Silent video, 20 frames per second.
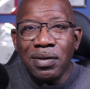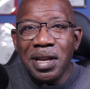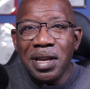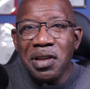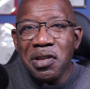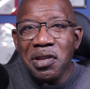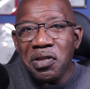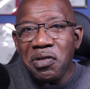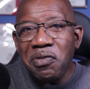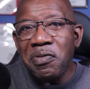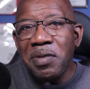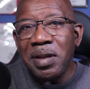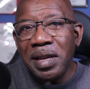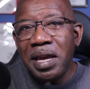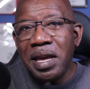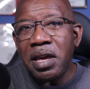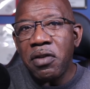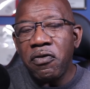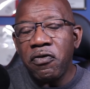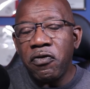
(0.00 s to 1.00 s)
you can really
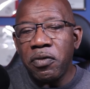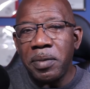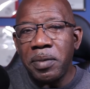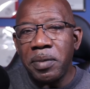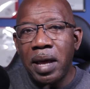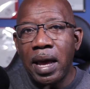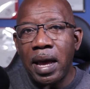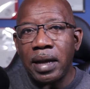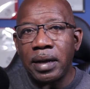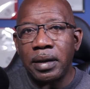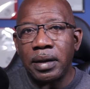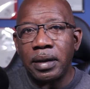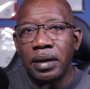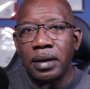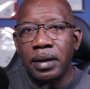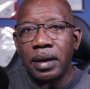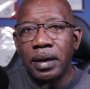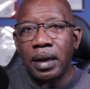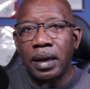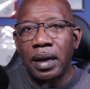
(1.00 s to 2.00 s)
heal from that.
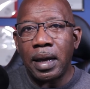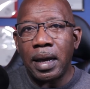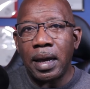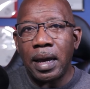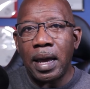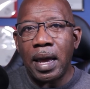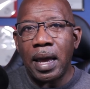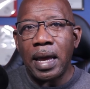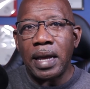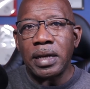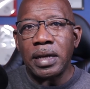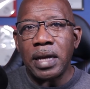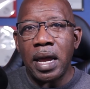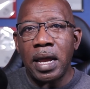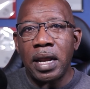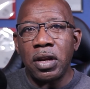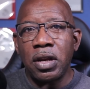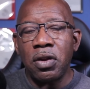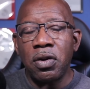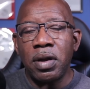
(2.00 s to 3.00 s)
And
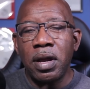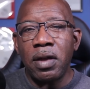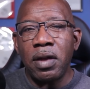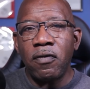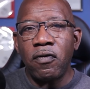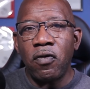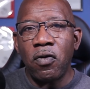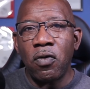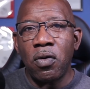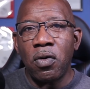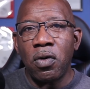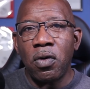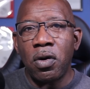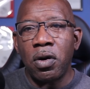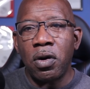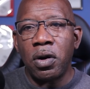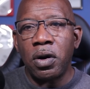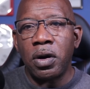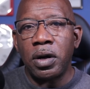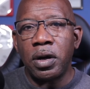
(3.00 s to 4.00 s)
and looking
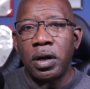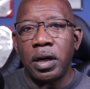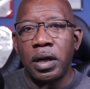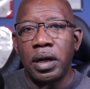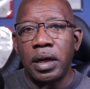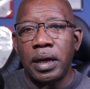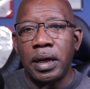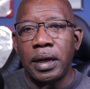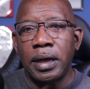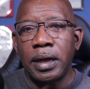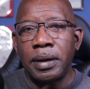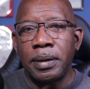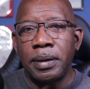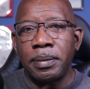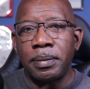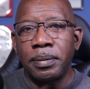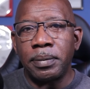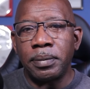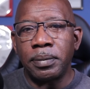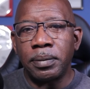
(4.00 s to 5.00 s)
for
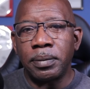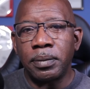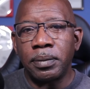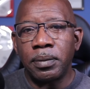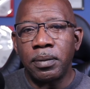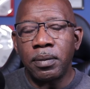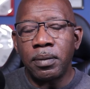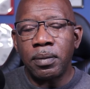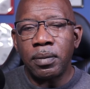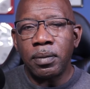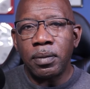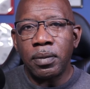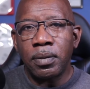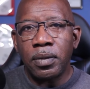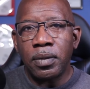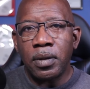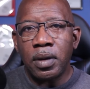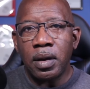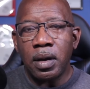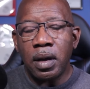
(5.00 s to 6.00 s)
um
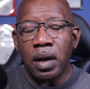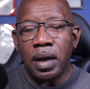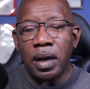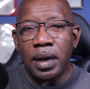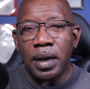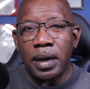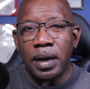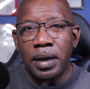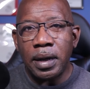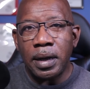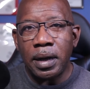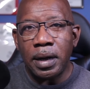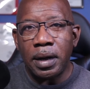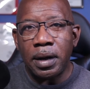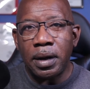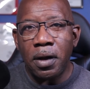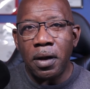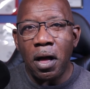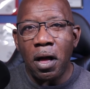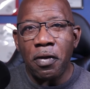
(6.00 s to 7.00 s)
uh, a,
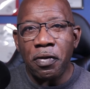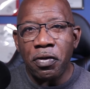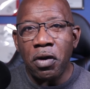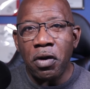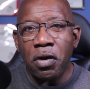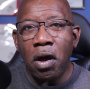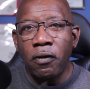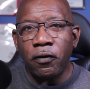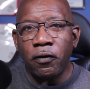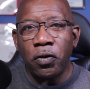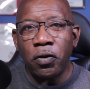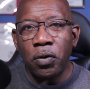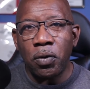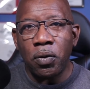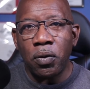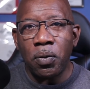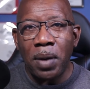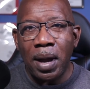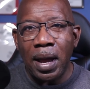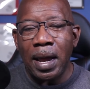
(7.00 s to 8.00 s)
a thoughtful
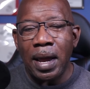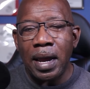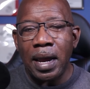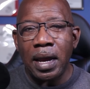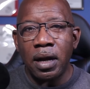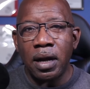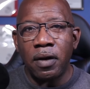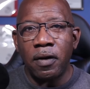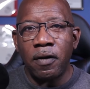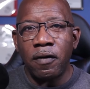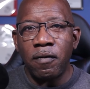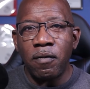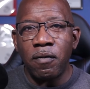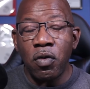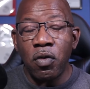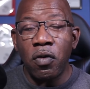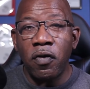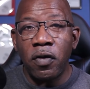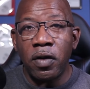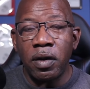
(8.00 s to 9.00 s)
way of
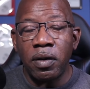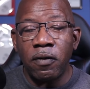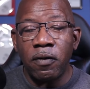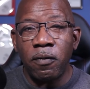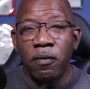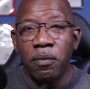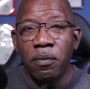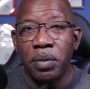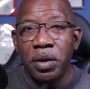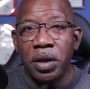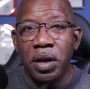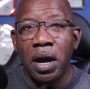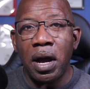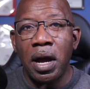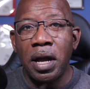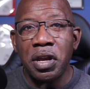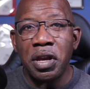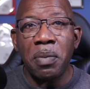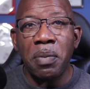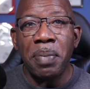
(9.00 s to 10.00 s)
moving
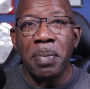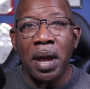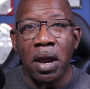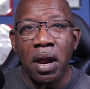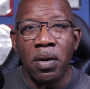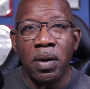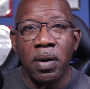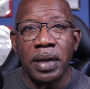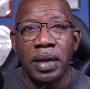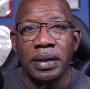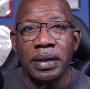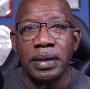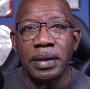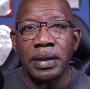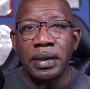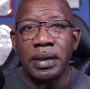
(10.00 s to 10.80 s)
beyond your parents.